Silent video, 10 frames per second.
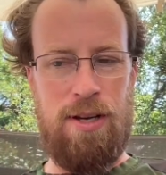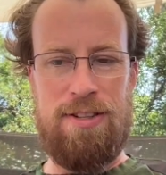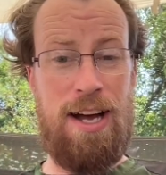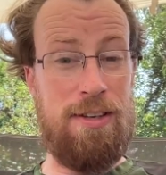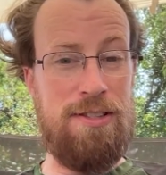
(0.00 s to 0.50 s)

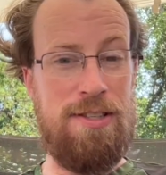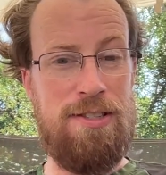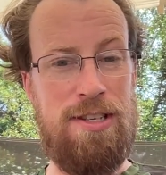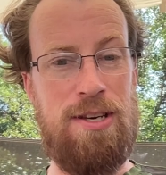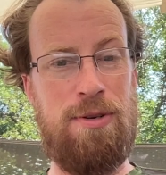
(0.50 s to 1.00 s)

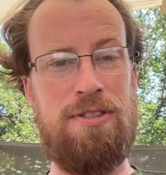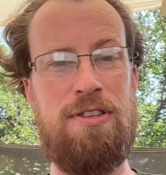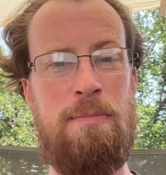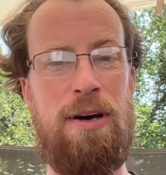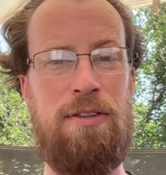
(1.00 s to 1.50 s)
toxicity or
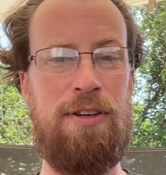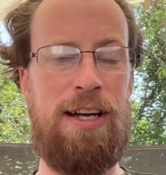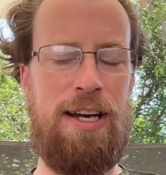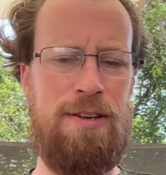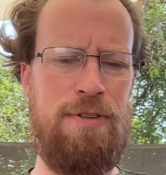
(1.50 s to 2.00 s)
some other
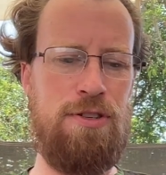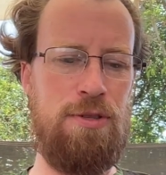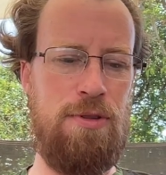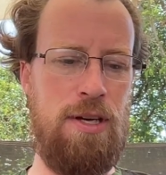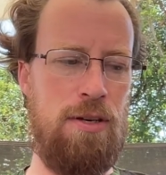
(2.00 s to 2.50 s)
kind of
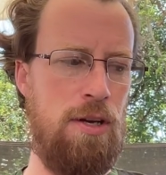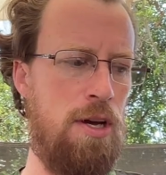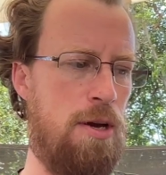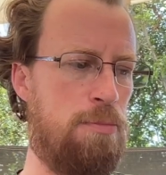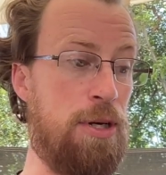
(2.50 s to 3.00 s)
issue that
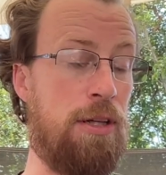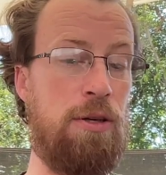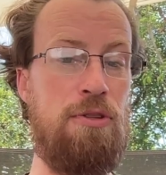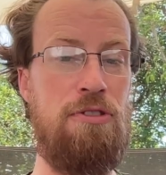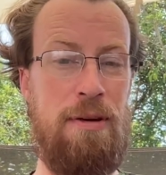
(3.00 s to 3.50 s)

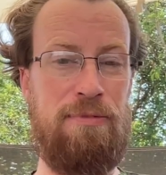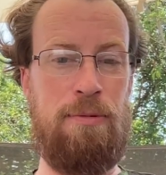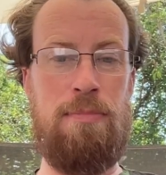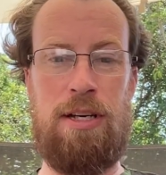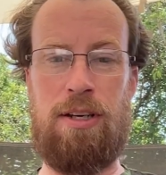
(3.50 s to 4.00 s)
precludes them
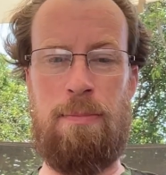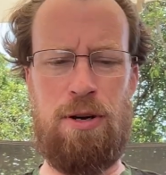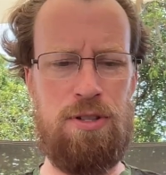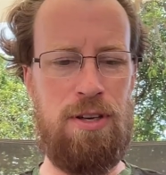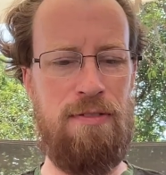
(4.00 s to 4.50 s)
from being
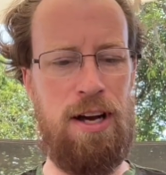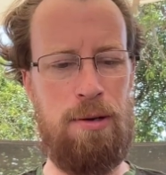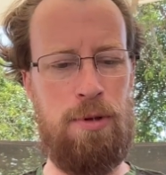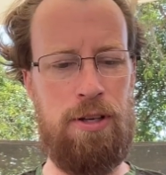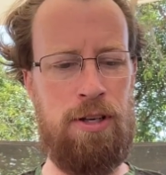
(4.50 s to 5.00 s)
commercially
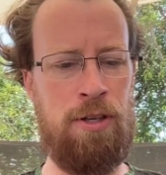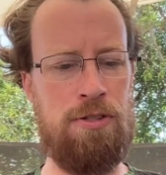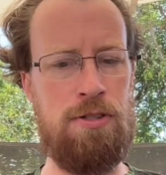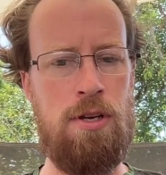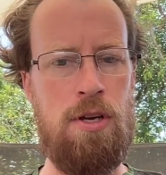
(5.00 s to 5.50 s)
viable inks.